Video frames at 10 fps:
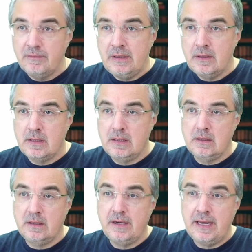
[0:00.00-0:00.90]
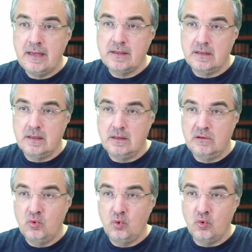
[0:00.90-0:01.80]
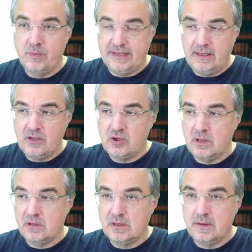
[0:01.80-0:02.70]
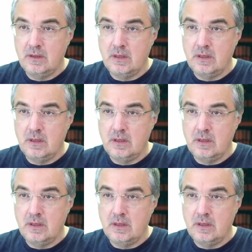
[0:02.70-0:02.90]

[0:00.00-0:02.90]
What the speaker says: We create two potentials,